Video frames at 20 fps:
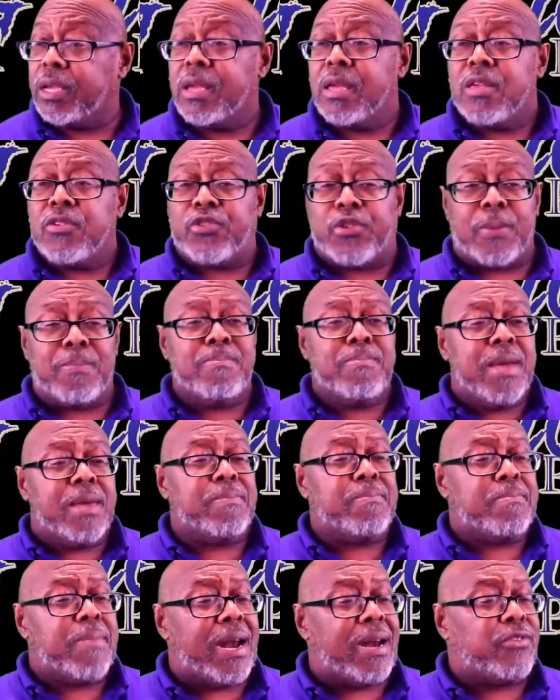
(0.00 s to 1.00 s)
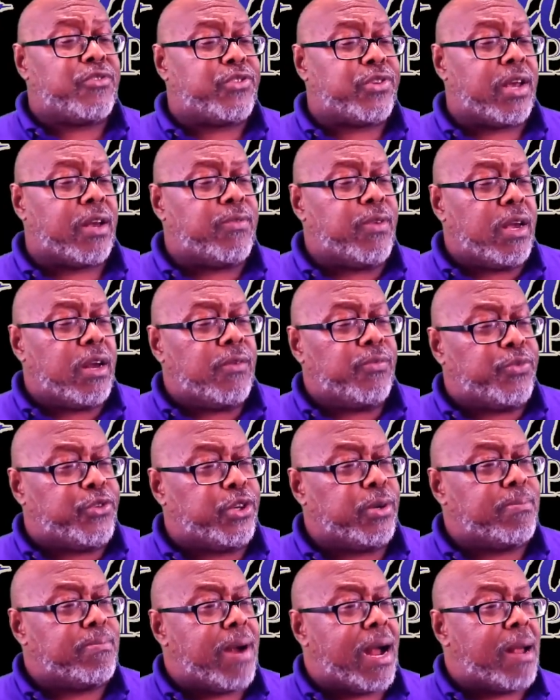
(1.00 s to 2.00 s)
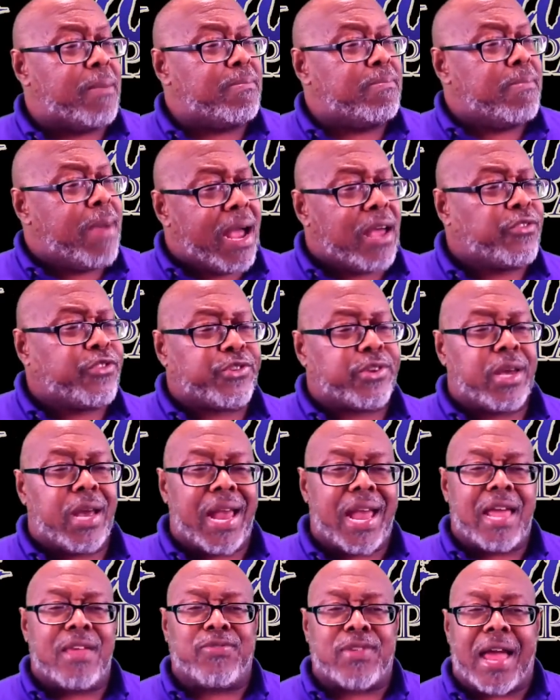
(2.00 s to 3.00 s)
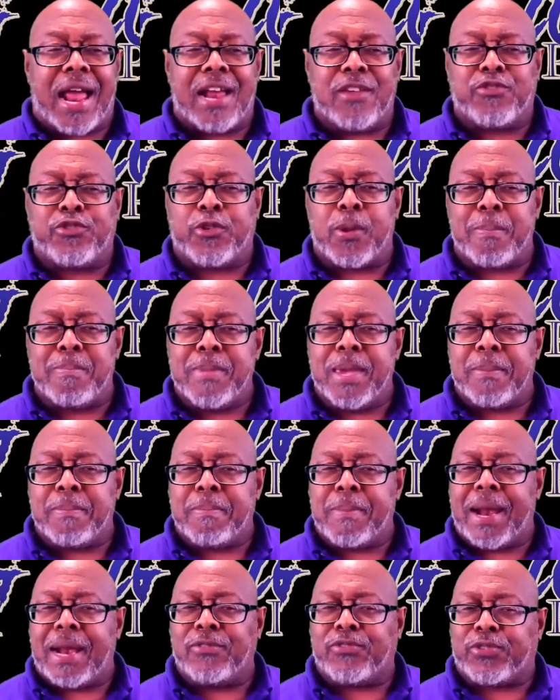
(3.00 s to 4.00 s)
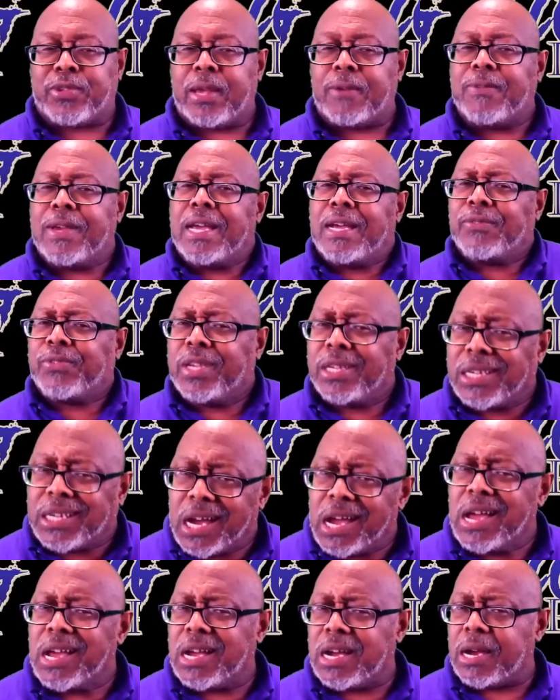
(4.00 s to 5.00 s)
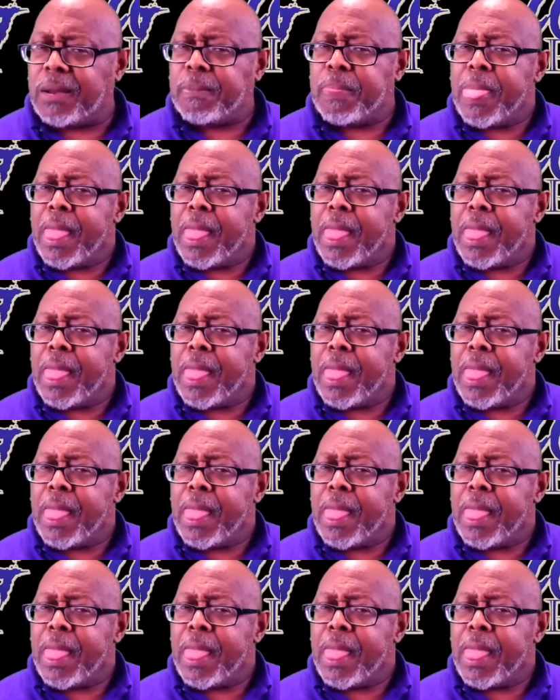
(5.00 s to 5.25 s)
Submit myself to my master as I submit myself to God.